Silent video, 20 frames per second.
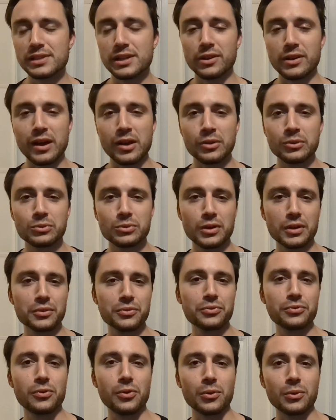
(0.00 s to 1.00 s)
Now, I'll run
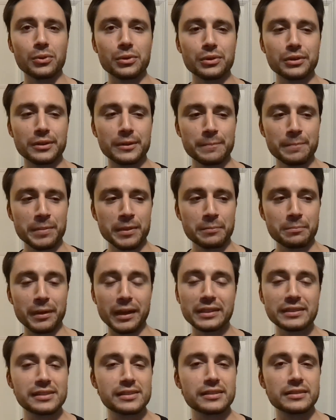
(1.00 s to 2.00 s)
forward
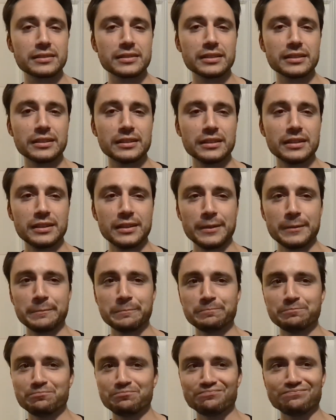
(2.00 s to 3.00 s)
basically
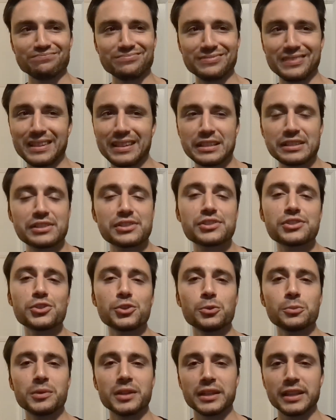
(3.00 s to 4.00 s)

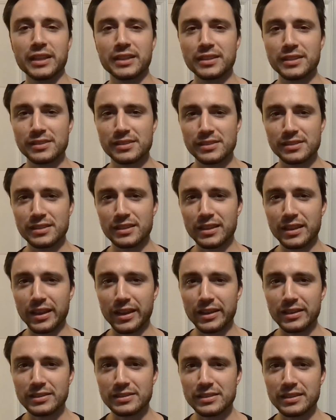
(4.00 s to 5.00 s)
assuming that this is a
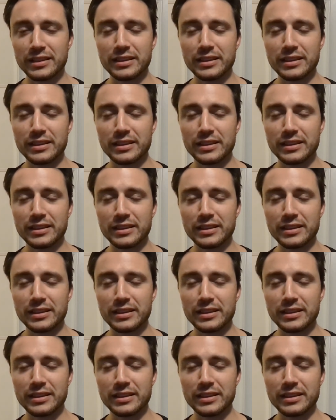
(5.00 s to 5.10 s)
case.